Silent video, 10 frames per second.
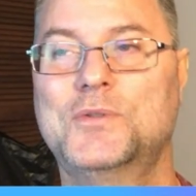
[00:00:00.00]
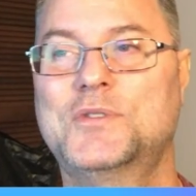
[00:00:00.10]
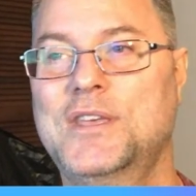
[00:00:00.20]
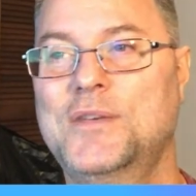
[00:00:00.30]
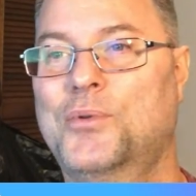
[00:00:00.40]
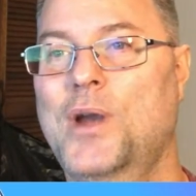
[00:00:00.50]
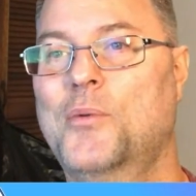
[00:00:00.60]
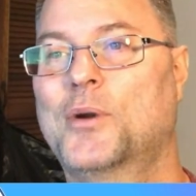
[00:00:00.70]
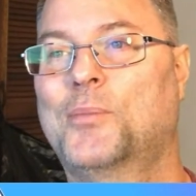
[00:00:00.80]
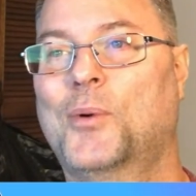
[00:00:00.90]
uh prayer
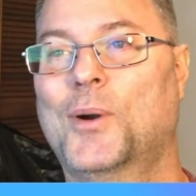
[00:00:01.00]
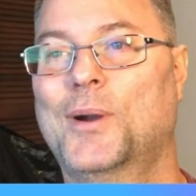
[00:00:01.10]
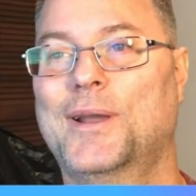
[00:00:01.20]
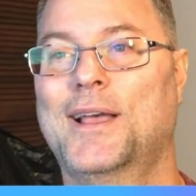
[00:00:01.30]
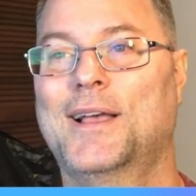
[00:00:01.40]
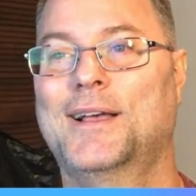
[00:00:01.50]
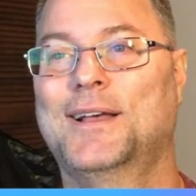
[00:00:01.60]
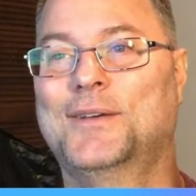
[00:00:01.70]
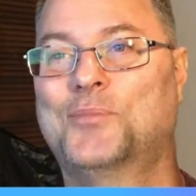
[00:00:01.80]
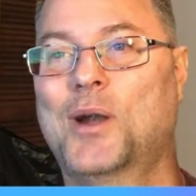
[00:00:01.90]
request as a time
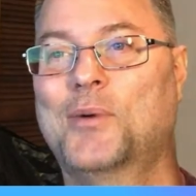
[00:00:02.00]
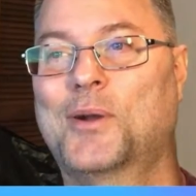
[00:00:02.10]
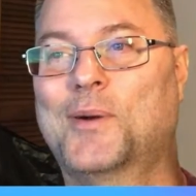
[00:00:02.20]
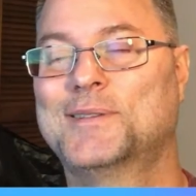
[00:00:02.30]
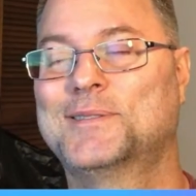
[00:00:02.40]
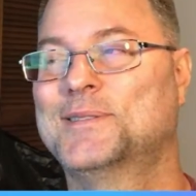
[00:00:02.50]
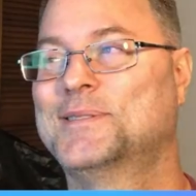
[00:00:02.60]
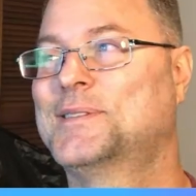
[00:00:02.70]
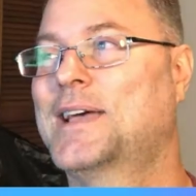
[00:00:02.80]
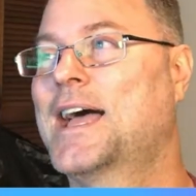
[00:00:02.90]
of uh,
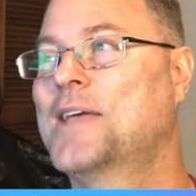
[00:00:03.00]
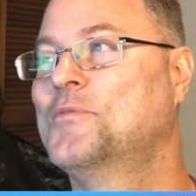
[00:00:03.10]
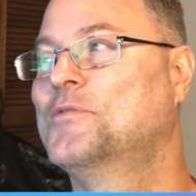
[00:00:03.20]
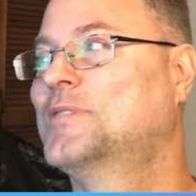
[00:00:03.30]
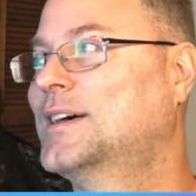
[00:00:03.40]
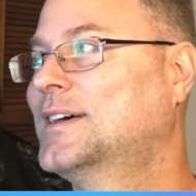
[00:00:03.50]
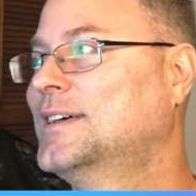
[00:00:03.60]
of talking.